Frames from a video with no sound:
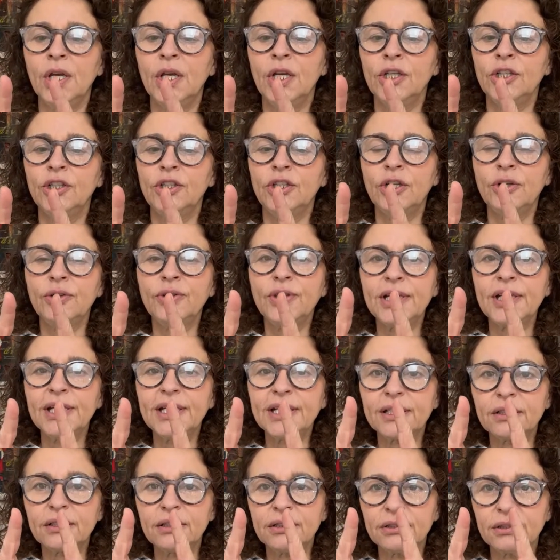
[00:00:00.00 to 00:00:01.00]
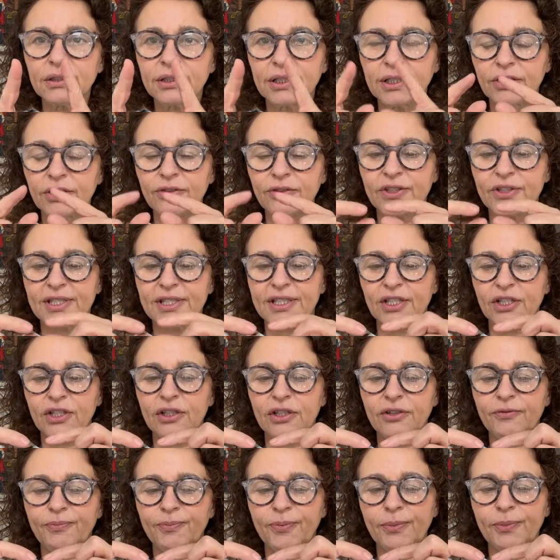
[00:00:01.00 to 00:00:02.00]
You know the little, you,
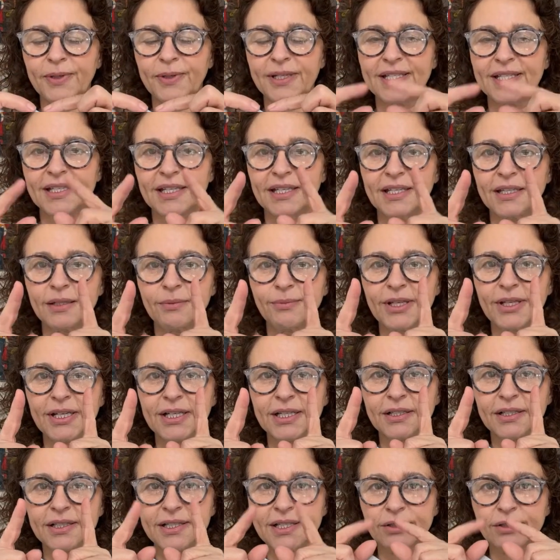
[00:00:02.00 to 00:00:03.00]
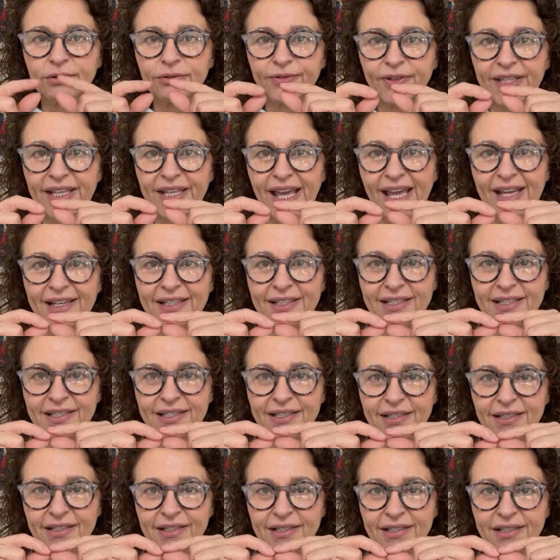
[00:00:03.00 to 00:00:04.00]
you'll have probably seen them, the little silver
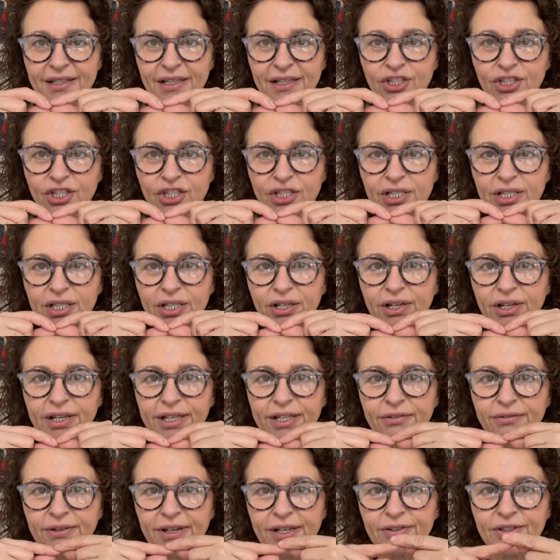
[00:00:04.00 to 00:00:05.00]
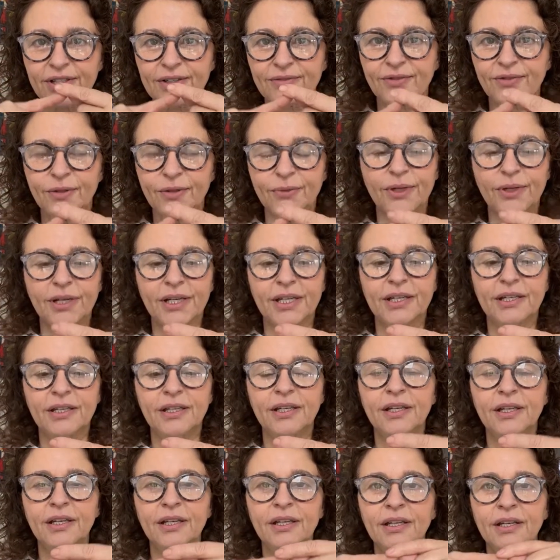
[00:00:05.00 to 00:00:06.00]
canisters that are just lying around everywhere
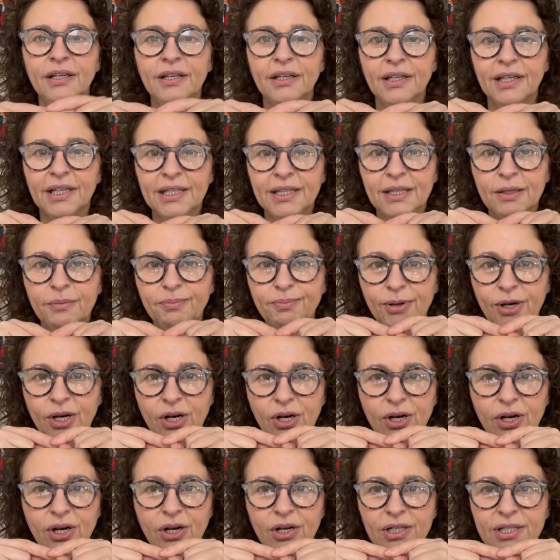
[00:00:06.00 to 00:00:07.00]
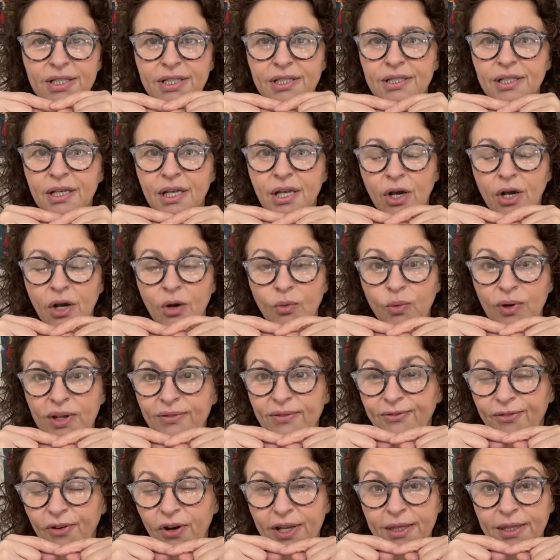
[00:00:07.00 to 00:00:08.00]
in the parks. We
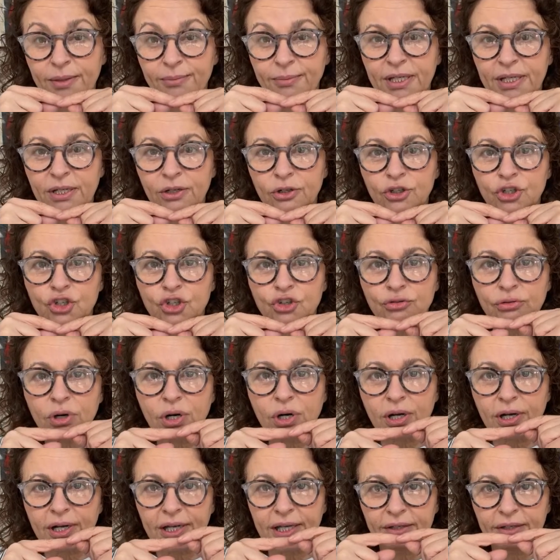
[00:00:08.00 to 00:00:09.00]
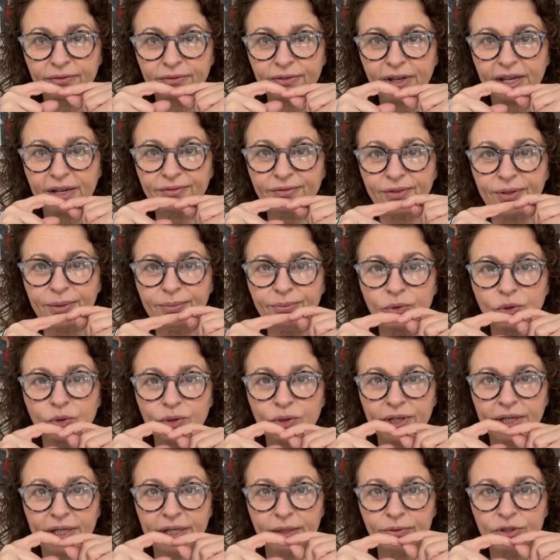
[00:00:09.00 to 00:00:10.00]
find them in our drive every
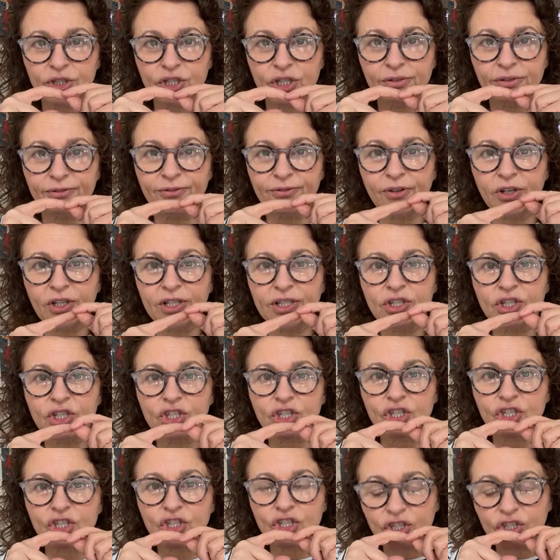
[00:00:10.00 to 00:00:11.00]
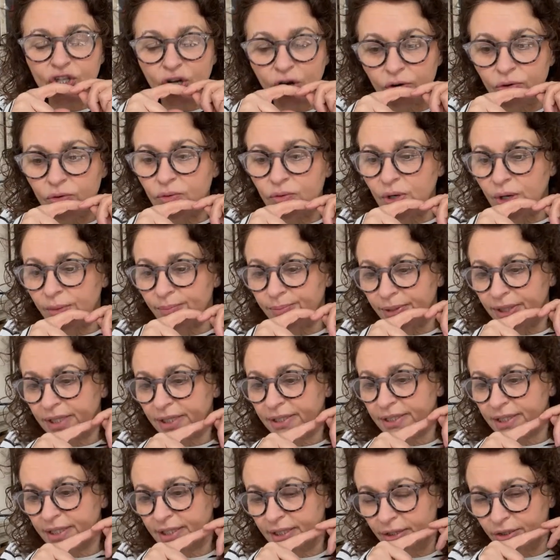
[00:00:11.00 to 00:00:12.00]
morning, which I find so
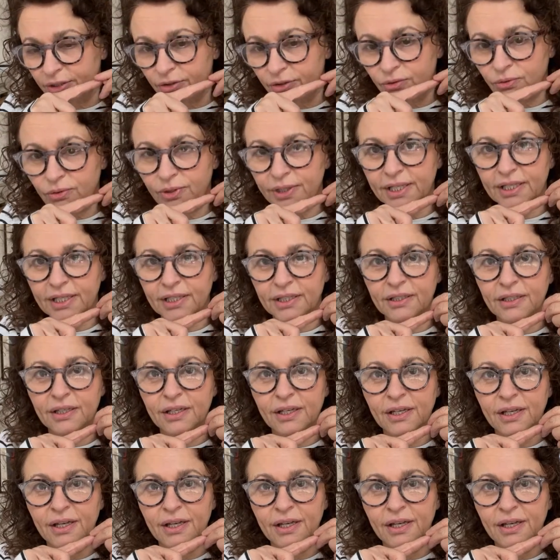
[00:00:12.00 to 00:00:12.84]
bloody annoying.